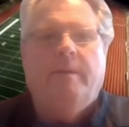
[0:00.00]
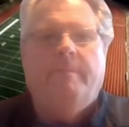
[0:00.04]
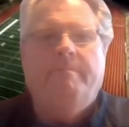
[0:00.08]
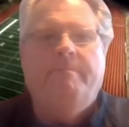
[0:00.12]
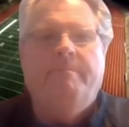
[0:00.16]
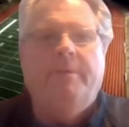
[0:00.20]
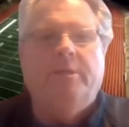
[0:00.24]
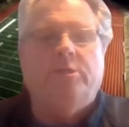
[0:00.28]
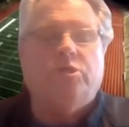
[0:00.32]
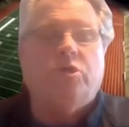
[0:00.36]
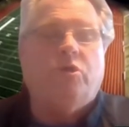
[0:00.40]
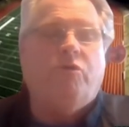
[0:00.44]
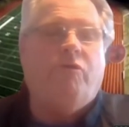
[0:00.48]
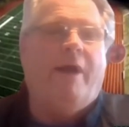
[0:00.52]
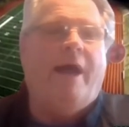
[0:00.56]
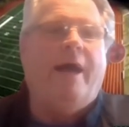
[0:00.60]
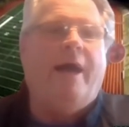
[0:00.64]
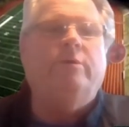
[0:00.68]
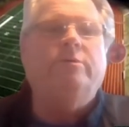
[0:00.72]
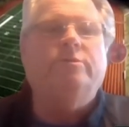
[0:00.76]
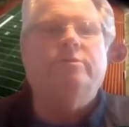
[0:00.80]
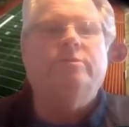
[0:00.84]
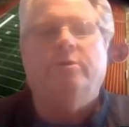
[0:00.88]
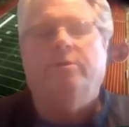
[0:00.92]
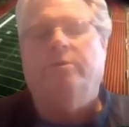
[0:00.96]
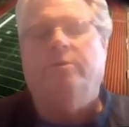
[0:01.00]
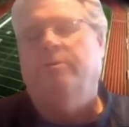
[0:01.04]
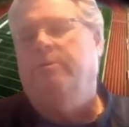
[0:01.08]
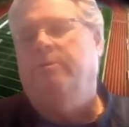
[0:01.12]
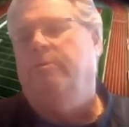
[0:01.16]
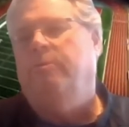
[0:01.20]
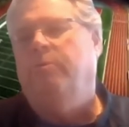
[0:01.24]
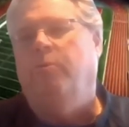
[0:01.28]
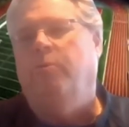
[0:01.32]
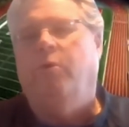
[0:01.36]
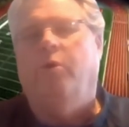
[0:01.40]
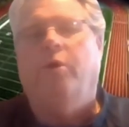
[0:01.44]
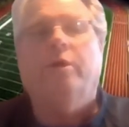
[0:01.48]
Mitch Krauser
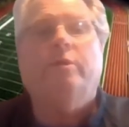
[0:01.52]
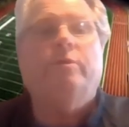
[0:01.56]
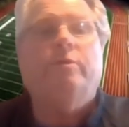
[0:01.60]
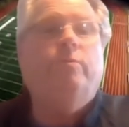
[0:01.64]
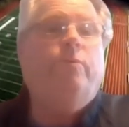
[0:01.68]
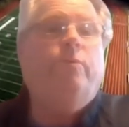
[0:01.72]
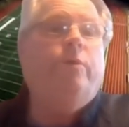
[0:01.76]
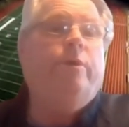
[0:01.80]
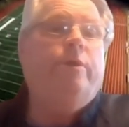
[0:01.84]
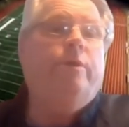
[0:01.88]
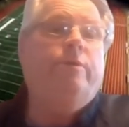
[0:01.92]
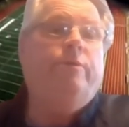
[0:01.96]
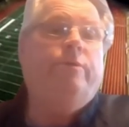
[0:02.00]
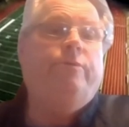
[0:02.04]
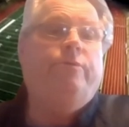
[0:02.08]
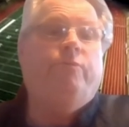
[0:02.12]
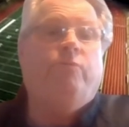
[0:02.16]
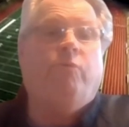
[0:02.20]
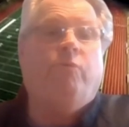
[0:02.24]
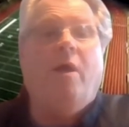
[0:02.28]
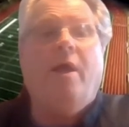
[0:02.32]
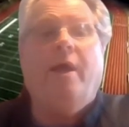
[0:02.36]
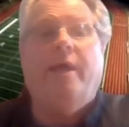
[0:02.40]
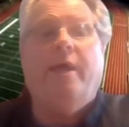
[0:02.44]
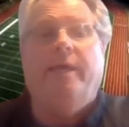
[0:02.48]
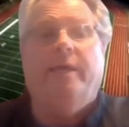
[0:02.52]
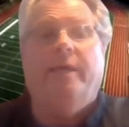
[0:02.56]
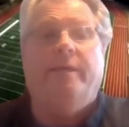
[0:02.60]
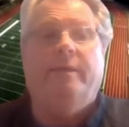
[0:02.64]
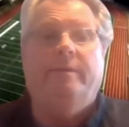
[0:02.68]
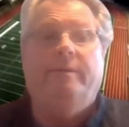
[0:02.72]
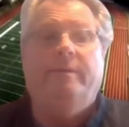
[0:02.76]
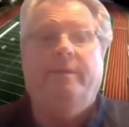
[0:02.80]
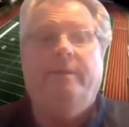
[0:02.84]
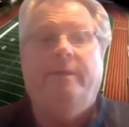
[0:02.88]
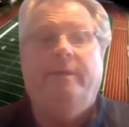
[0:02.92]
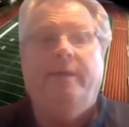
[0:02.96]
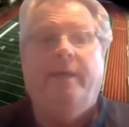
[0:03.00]
worked with Ryan.
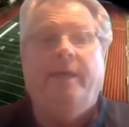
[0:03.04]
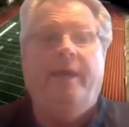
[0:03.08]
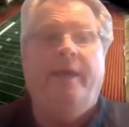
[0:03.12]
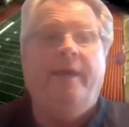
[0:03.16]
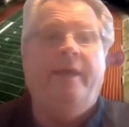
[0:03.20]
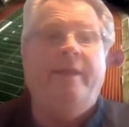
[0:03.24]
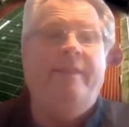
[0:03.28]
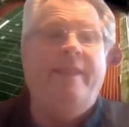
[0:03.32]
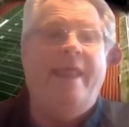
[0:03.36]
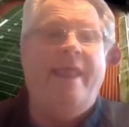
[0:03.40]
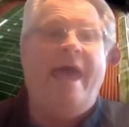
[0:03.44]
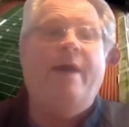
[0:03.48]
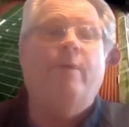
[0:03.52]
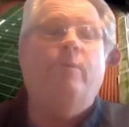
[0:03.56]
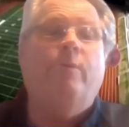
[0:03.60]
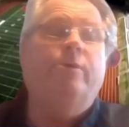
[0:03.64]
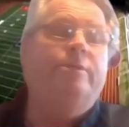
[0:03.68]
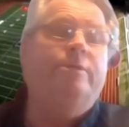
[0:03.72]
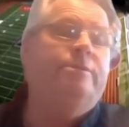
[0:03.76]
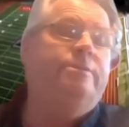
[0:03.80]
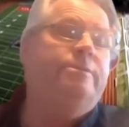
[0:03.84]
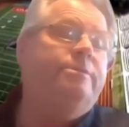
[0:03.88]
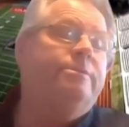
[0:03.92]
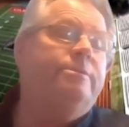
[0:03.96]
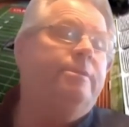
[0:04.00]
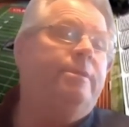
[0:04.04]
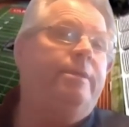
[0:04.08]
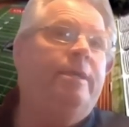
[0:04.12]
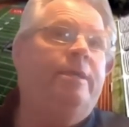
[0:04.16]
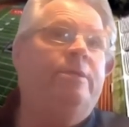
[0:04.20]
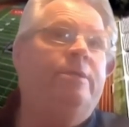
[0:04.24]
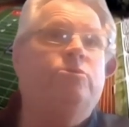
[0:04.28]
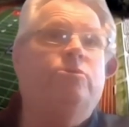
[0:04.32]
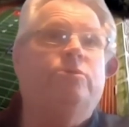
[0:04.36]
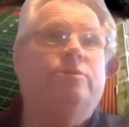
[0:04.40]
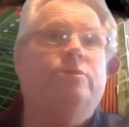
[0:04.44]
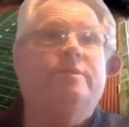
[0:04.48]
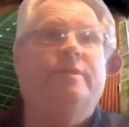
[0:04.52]
And that was
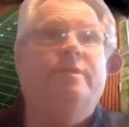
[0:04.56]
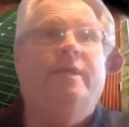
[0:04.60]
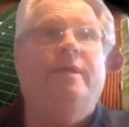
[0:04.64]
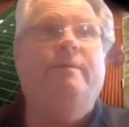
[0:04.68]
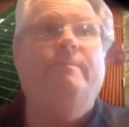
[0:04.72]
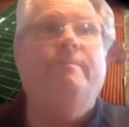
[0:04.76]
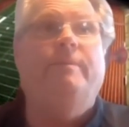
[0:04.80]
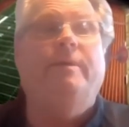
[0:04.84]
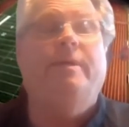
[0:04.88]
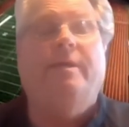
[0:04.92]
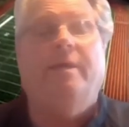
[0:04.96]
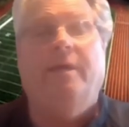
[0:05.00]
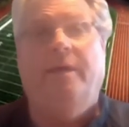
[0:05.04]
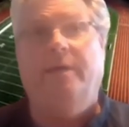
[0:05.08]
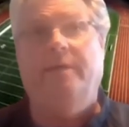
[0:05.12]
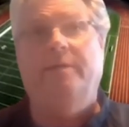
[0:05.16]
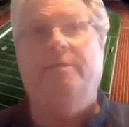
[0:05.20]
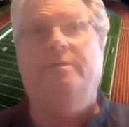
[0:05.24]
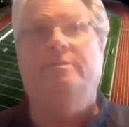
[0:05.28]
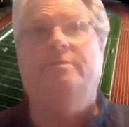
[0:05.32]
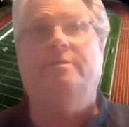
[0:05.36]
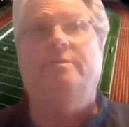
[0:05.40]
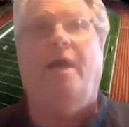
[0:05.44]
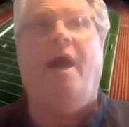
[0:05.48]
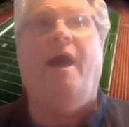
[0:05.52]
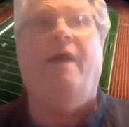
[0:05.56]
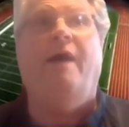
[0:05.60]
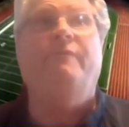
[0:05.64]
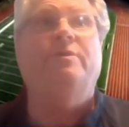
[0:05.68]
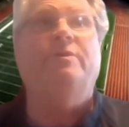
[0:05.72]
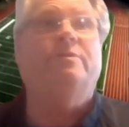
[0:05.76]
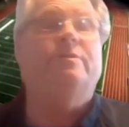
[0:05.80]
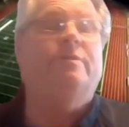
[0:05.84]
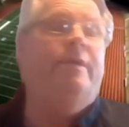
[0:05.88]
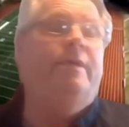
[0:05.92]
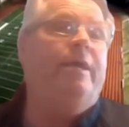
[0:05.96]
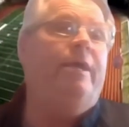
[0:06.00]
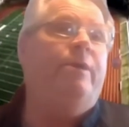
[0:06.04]
interesting because
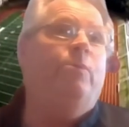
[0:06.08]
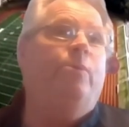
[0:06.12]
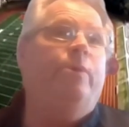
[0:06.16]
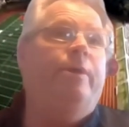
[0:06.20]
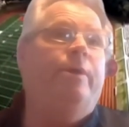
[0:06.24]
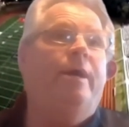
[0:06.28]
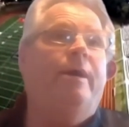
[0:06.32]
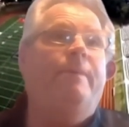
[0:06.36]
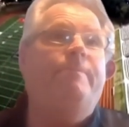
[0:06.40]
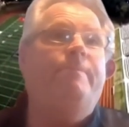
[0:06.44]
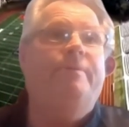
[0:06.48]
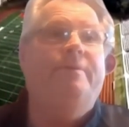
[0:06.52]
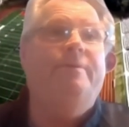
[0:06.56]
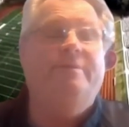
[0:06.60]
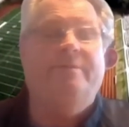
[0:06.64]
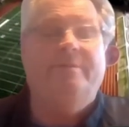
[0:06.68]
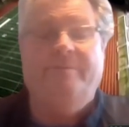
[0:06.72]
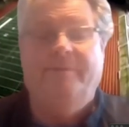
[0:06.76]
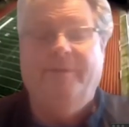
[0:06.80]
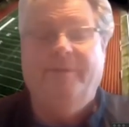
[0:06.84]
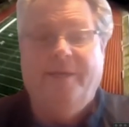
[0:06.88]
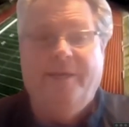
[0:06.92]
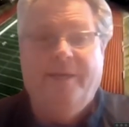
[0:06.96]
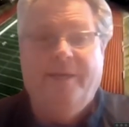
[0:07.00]
obviously I went up and